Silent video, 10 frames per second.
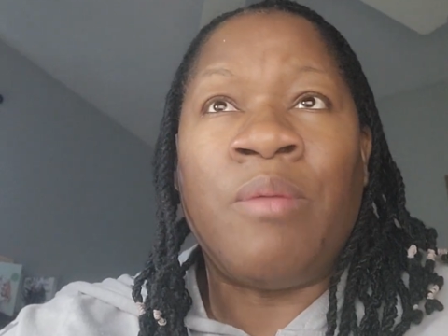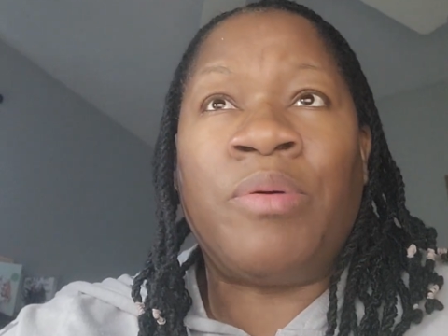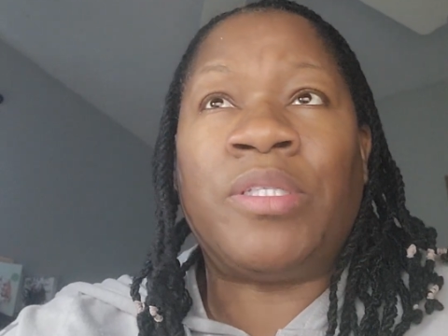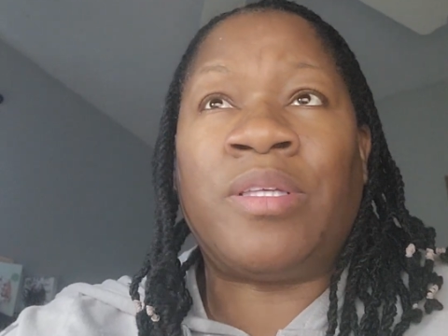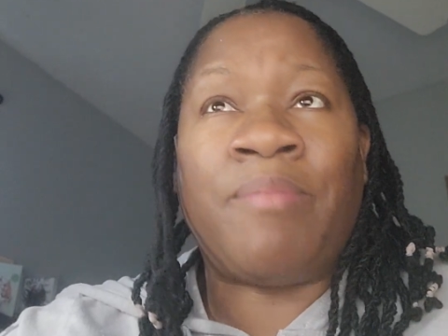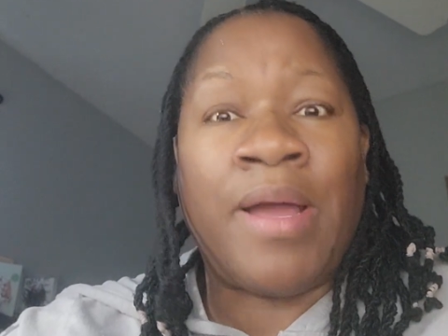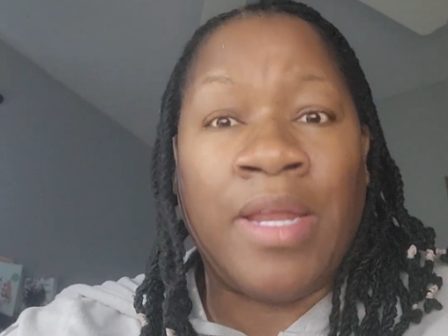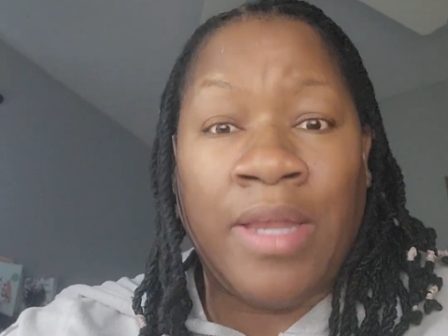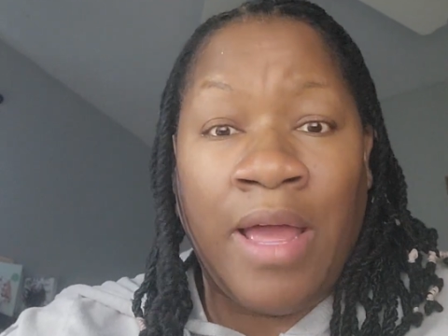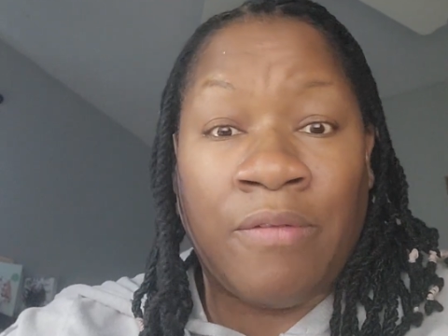put
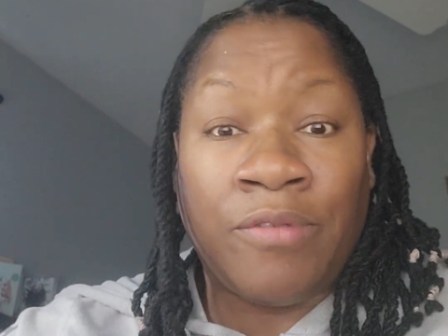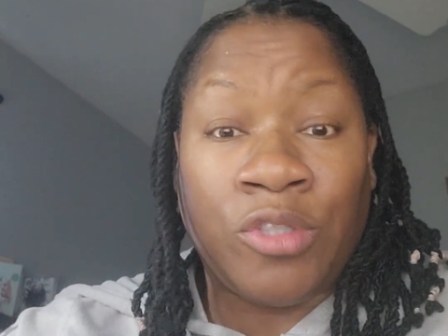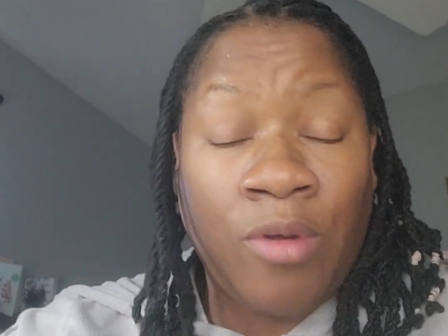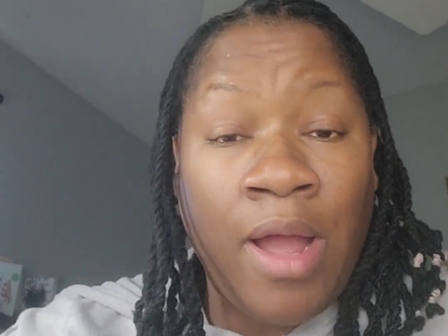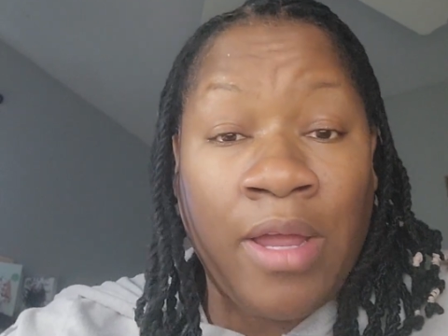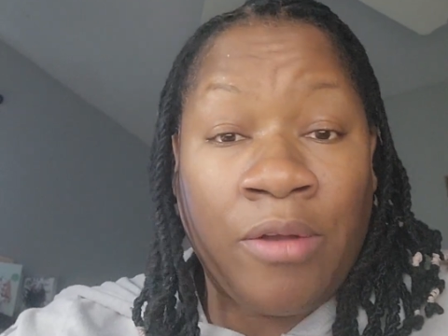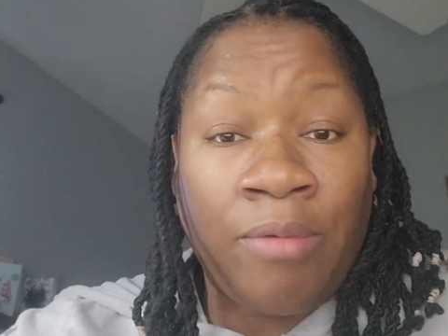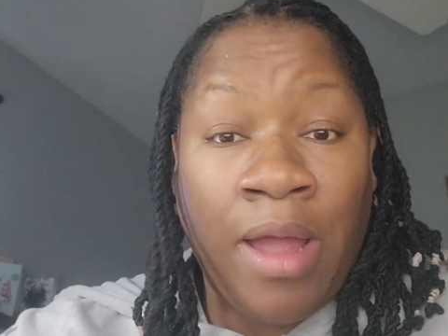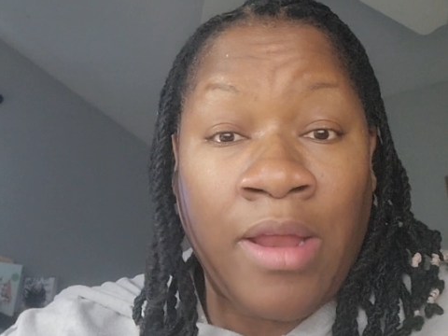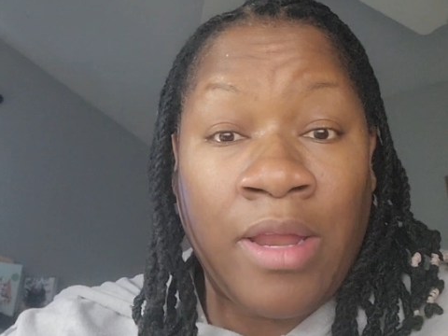somebody down for trying,
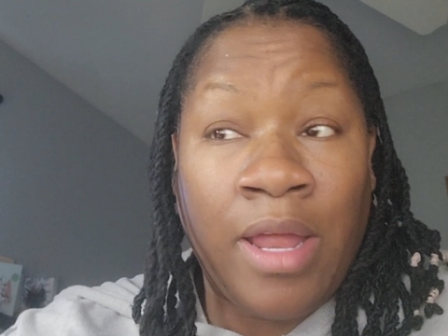right?